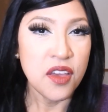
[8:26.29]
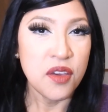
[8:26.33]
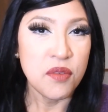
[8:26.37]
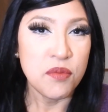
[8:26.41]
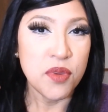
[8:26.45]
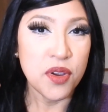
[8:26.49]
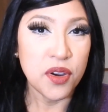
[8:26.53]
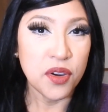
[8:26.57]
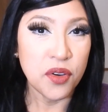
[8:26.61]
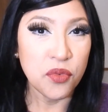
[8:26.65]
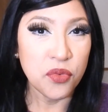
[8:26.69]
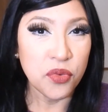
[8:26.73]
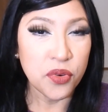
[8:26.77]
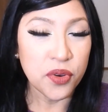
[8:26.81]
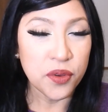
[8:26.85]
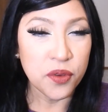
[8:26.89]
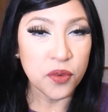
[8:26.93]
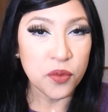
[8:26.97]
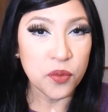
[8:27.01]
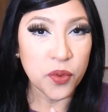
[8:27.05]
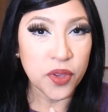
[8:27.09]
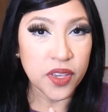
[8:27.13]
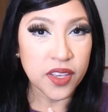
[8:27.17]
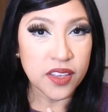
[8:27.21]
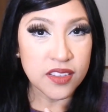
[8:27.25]
better for
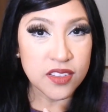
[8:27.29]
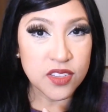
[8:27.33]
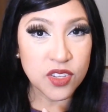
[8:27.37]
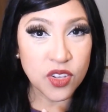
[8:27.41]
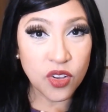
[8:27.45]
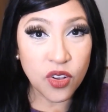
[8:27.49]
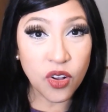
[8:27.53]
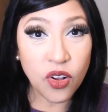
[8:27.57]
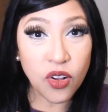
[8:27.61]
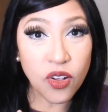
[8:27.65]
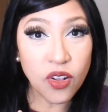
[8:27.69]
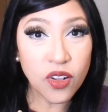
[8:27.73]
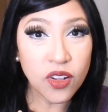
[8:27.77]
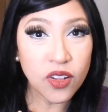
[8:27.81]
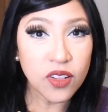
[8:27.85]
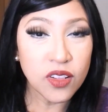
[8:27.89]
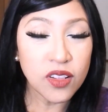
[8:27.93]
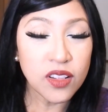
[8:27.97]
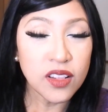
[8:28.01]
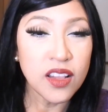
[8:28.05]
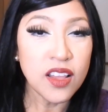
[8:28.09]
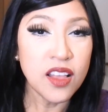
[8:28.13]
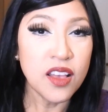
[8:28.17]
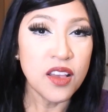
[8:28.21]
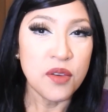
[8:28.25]
when it's
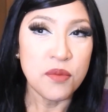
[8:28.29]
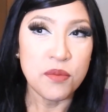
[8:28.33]
cold,